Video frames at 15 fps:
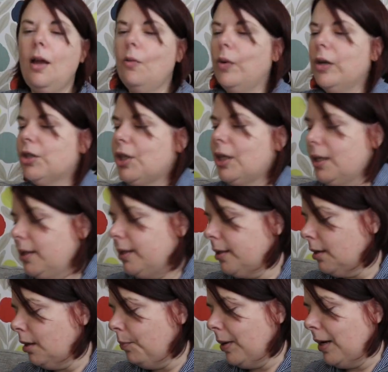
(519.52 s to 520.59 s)
which is
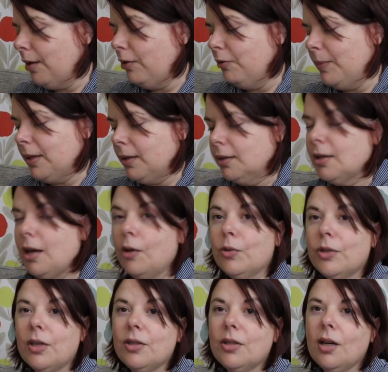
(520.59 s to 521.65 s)
a pair of mittens. I
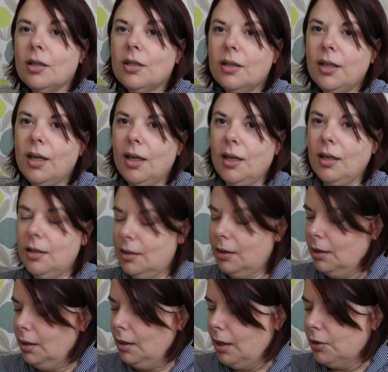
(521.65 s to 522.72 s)
also started these
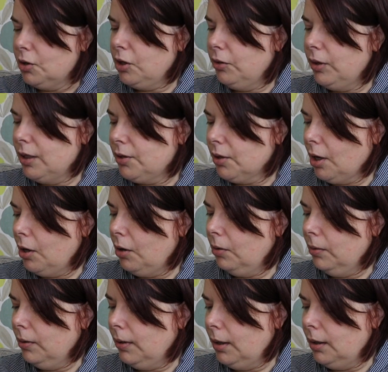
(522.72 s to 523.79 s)
2 years
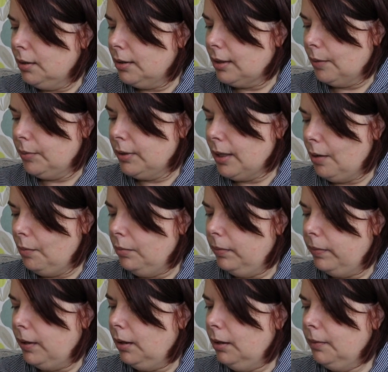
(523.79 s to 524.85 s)
ago in
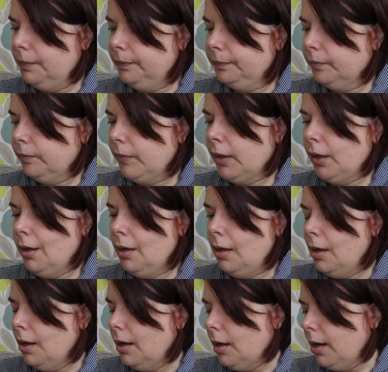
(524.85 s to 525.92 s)
September.
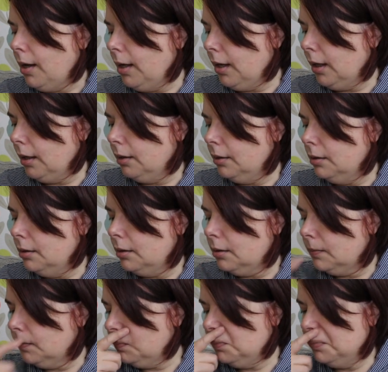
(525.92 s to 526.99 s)
And
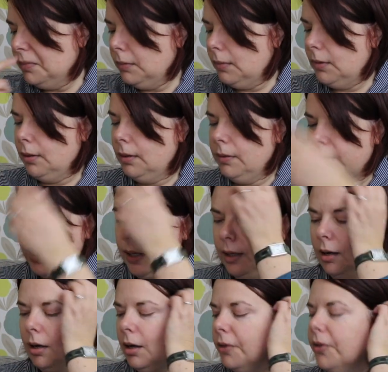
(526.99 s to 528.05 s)
they
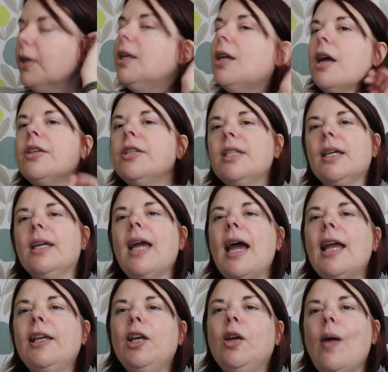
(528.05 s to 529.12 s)
are the Lundey,
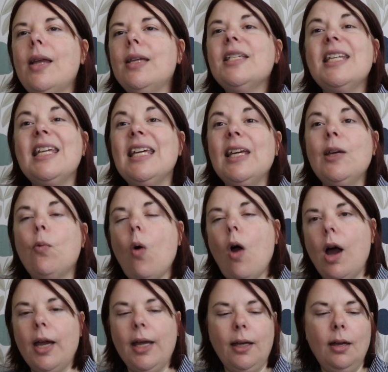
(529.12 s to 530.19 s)

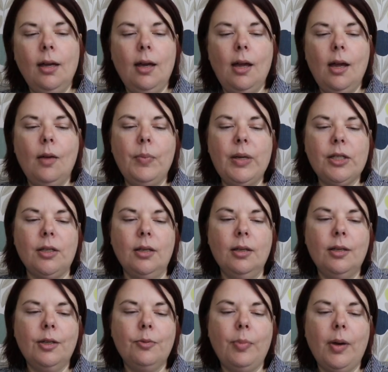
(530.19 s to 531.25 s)
L-U-N-D-E-Y,
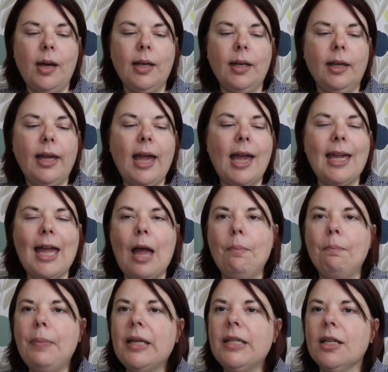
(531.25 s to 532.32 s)
mittens by K
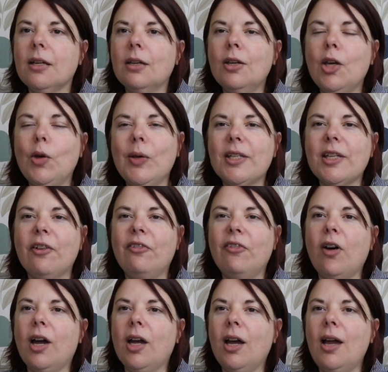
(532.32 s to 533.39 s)
M Bedigan, who is a
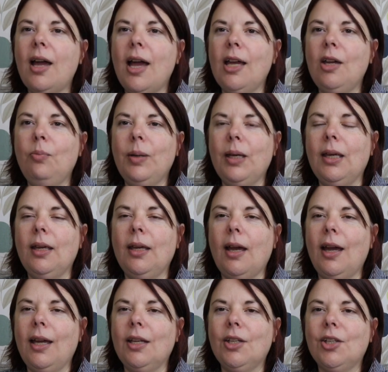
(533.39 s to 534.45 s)
Fyre,
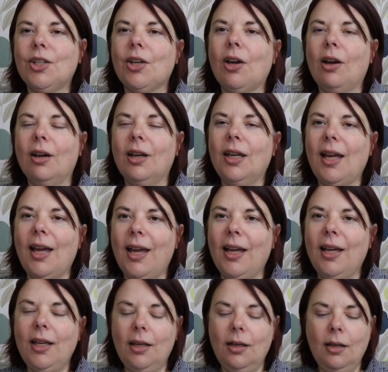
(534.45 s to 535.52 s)

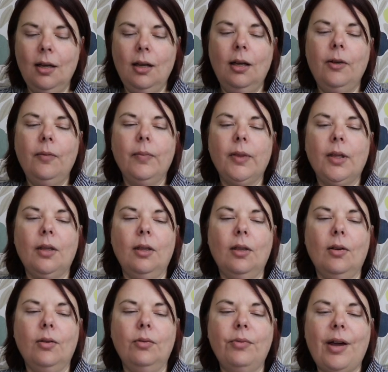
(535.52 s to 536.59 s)
A-P-H-I-A,
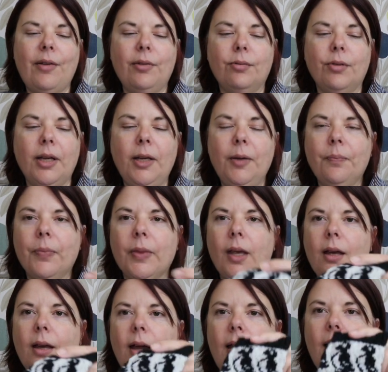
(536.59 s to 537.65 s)
on Ravelry.
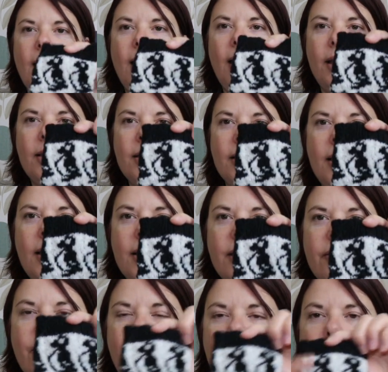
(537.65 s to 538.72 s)
And here's the
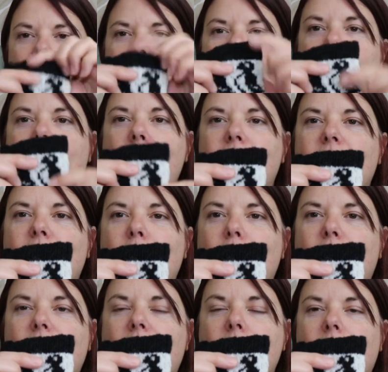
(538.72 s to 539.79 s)
first one. There's an
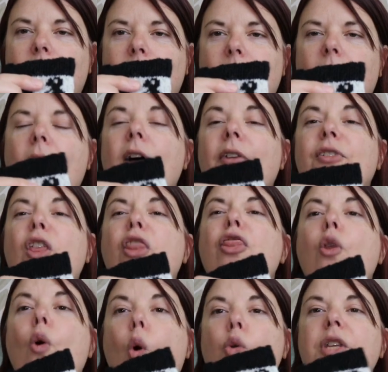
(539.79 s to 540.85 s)
afterthought
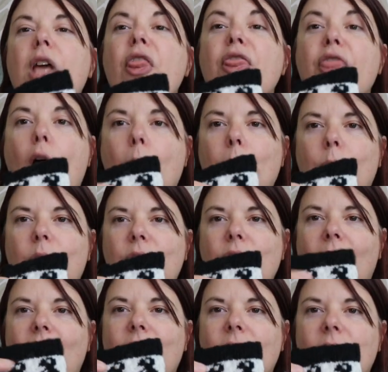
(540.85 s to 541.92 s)
thumb, which I
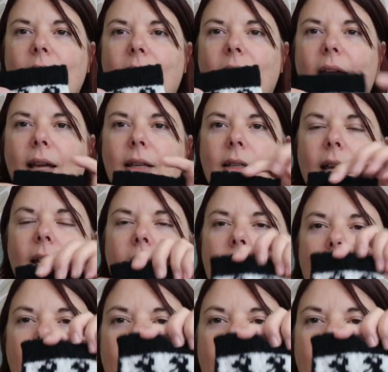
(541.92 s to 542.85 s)
haven't done yet, and you